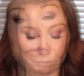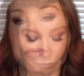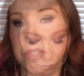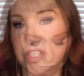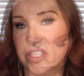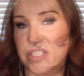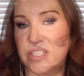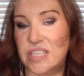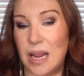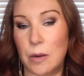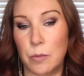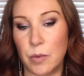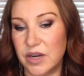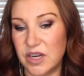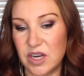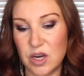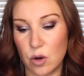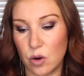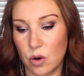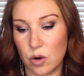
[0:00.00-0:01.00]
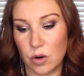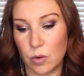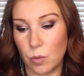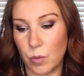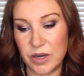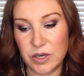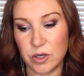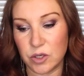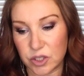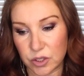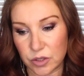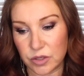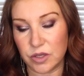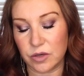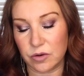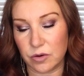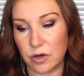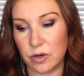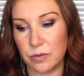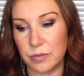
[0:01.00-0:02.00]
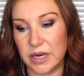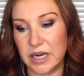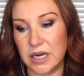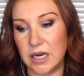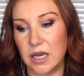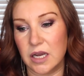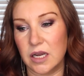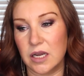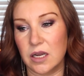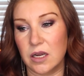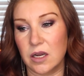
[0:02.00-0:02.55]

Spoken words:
I would just say when you're doing the grooming,